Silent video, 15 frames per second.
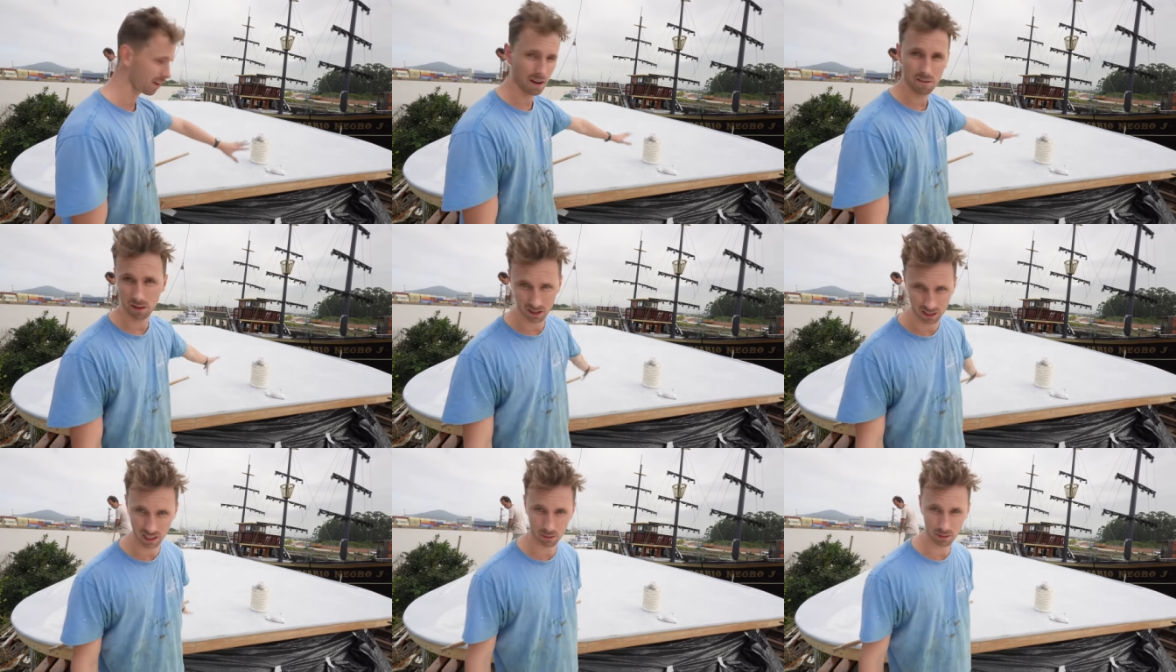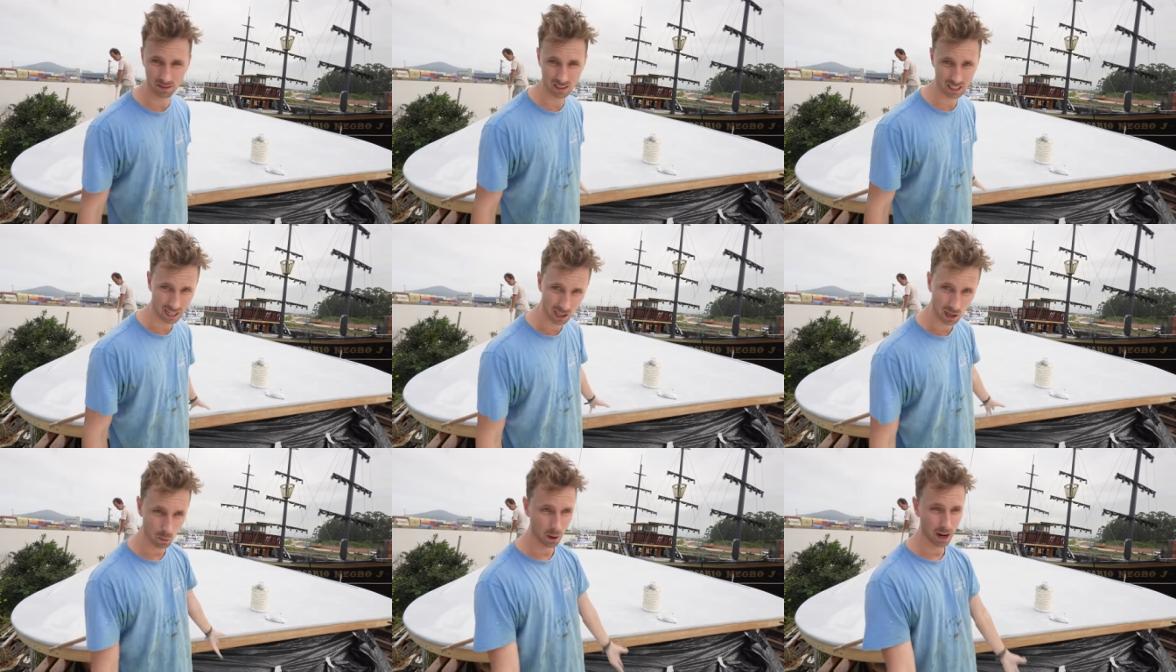everything that we've
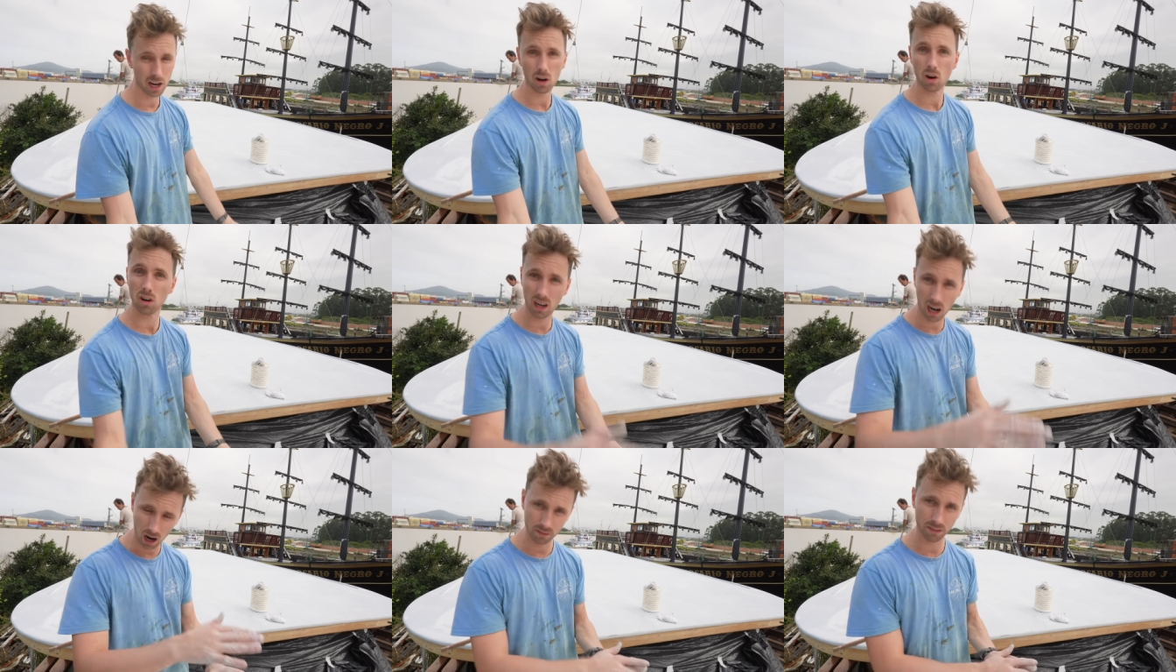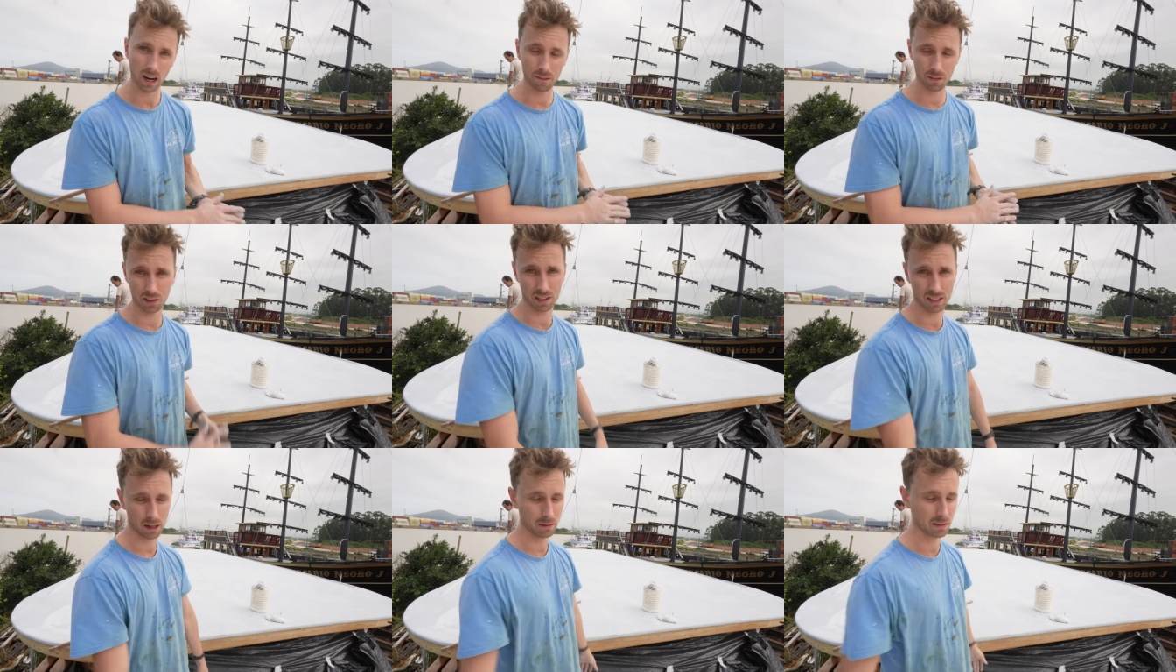sanded away, or cover
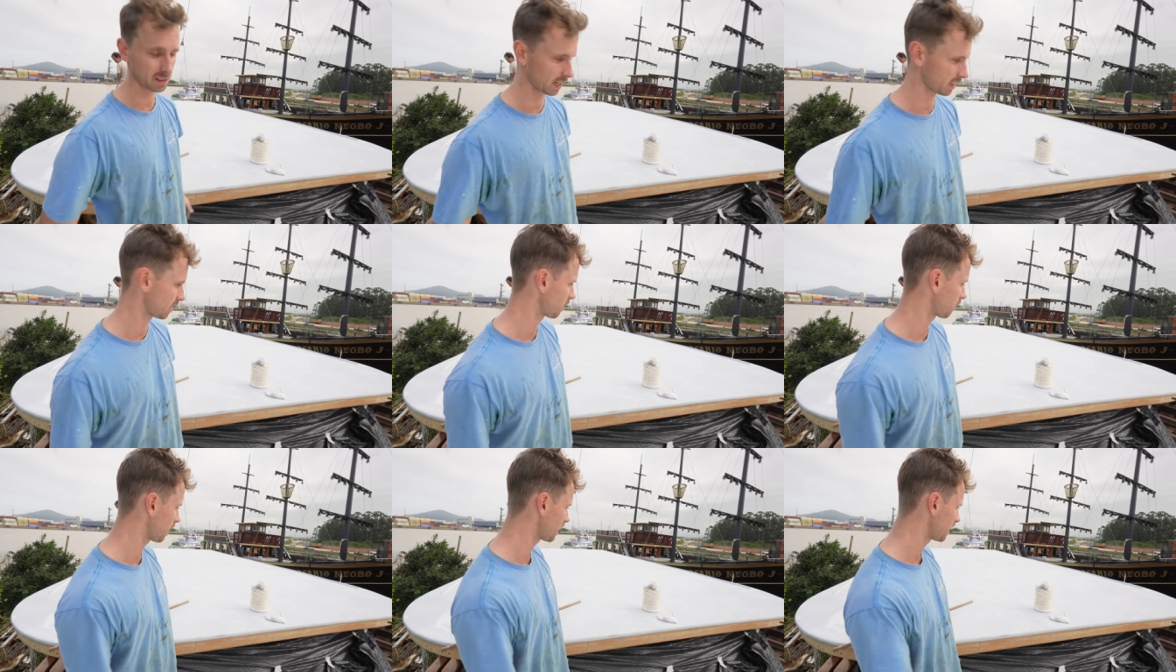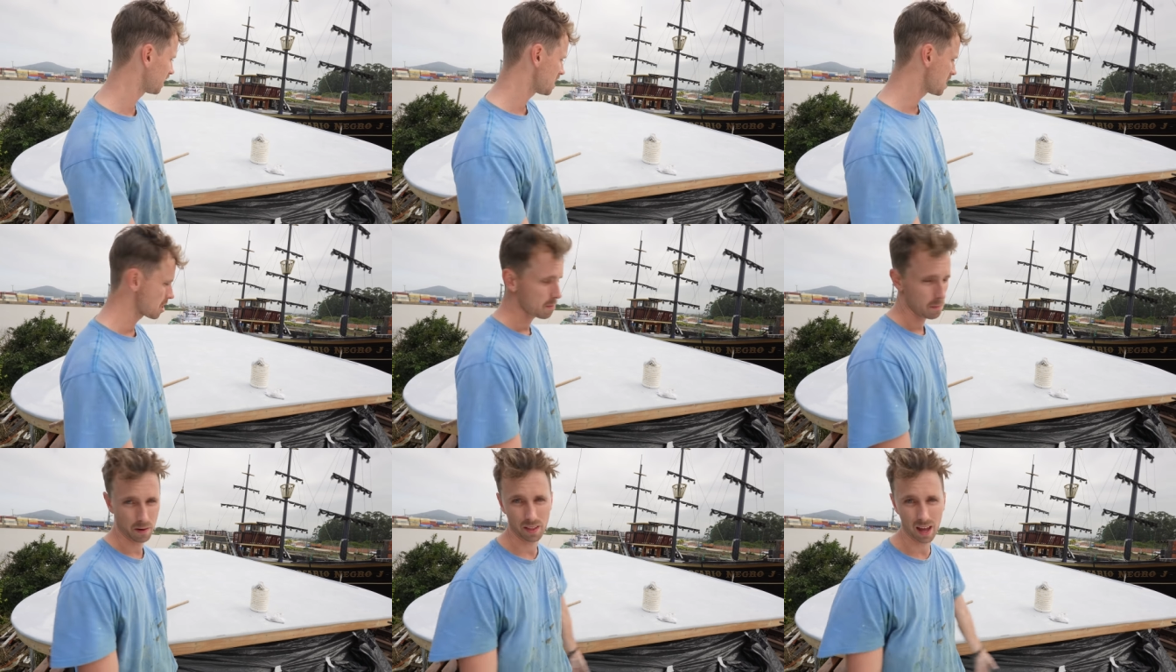everything that we've sanded away.
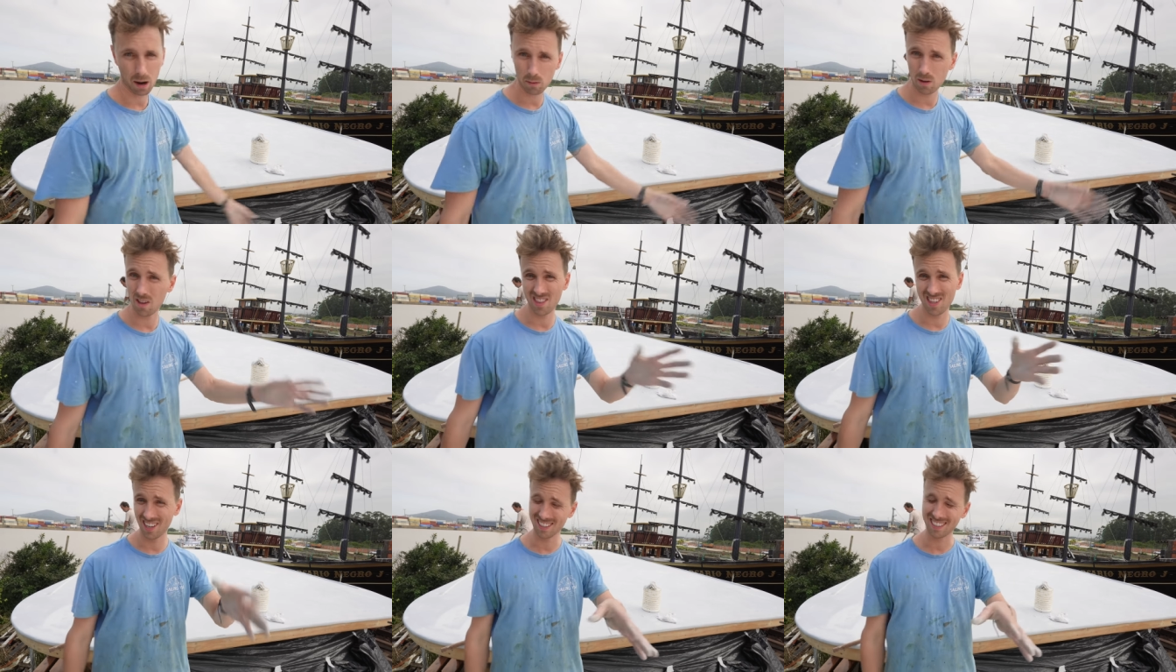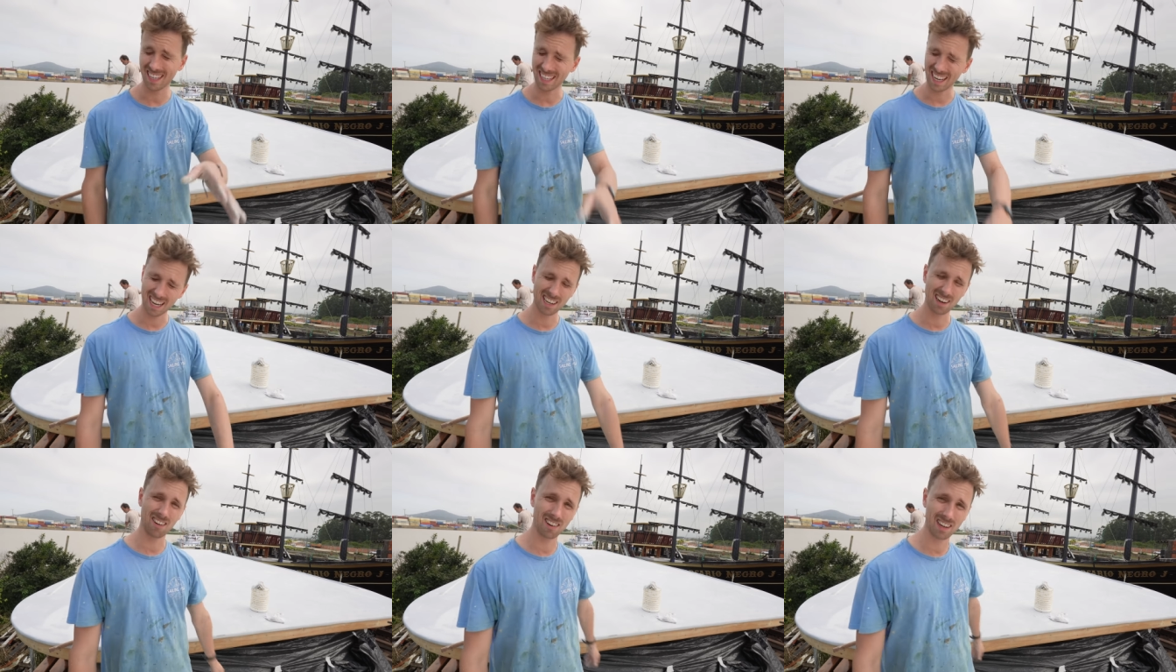But that will not take
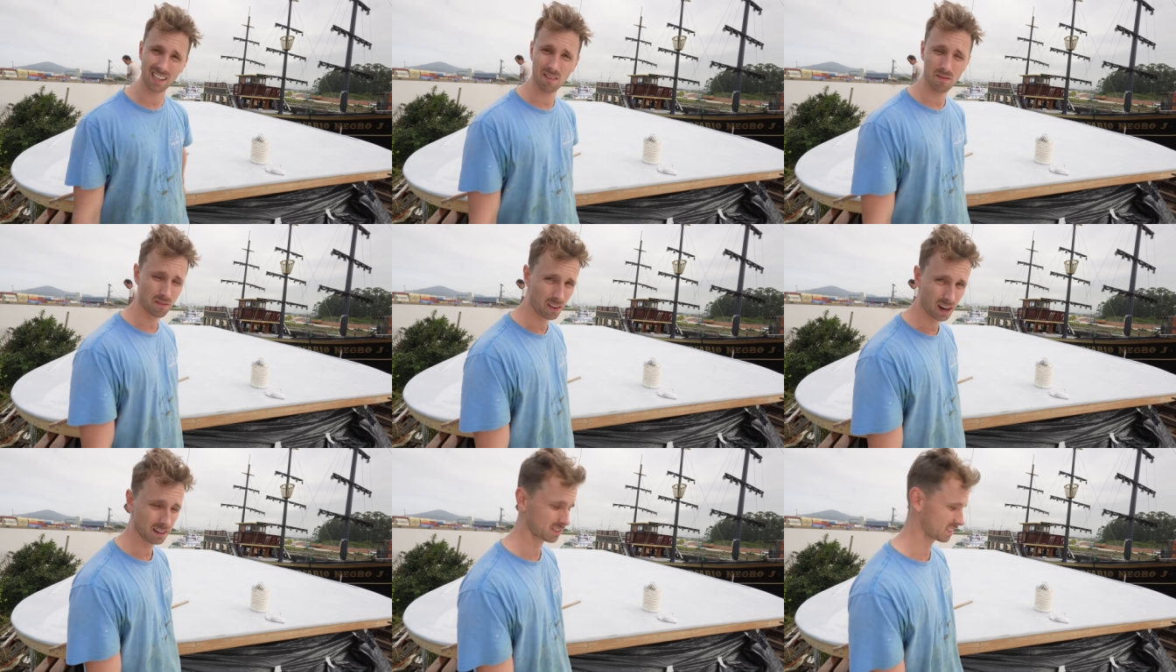any longer than 5